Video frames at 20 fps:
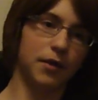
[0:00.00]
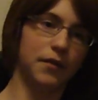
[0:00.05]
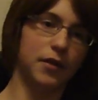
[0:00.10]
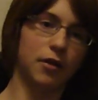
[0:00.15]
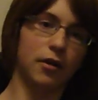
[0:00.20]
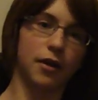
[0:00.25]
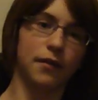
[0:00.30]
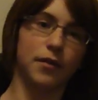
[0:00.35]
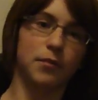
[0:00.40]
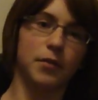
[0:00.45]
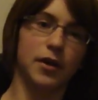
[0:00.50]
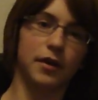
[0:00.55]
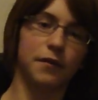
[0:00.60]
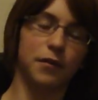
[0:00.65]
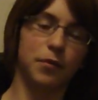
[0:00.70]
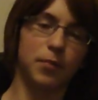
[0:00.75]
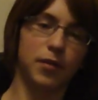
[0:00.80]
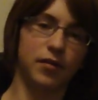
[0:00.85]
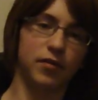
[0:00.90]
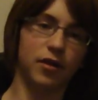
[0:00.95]
If you don't have the money
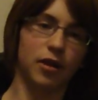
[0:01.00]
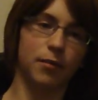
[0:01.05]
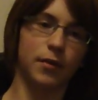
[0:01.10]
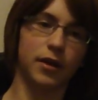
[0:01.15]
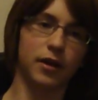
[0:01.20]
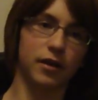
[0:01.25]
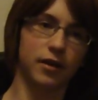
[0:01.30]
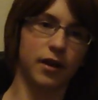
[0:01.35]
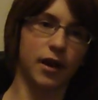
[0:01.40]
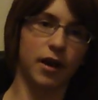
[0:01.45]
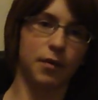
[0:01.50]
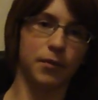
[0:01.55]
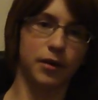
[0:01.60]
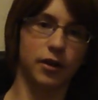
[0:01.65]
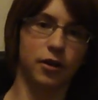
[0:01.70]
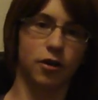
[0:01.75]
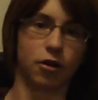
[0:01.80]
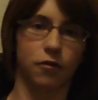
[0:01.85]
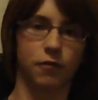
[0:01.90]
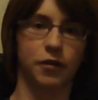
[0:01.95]
for PC
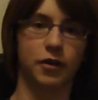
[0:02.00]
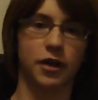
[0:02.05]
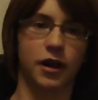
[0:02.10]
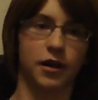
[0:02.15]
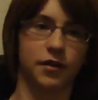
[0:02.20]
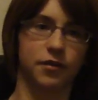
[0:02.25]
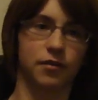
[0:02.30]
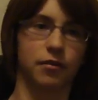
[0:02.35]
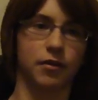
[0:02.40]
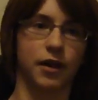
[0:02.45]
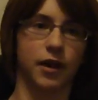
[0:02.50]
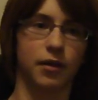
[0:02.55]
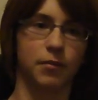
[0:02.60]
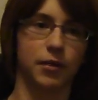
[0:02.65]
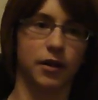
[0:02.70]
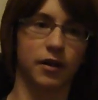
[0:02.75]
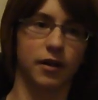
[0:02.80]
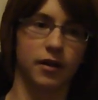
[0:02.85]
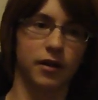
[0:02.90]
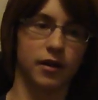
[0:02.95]
gaming, go for console
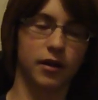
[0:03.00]
gaming.